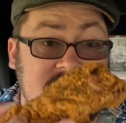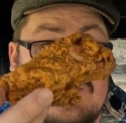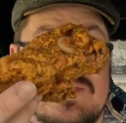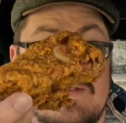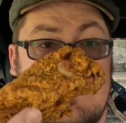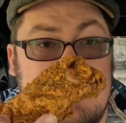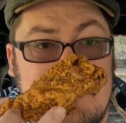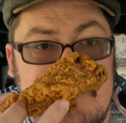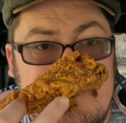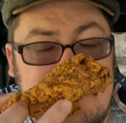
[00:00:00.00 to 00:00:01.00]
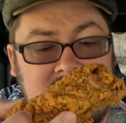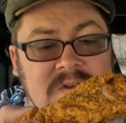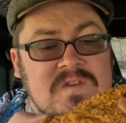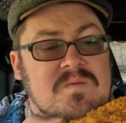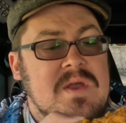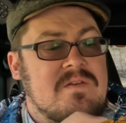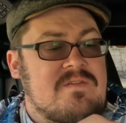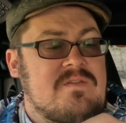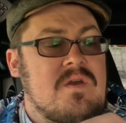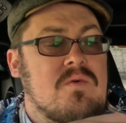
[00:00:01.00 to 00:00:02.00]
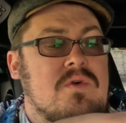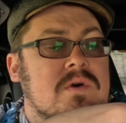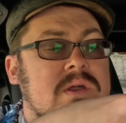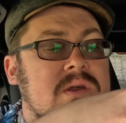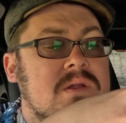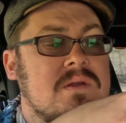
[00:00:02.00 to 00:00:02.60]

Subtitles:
Just smells so good.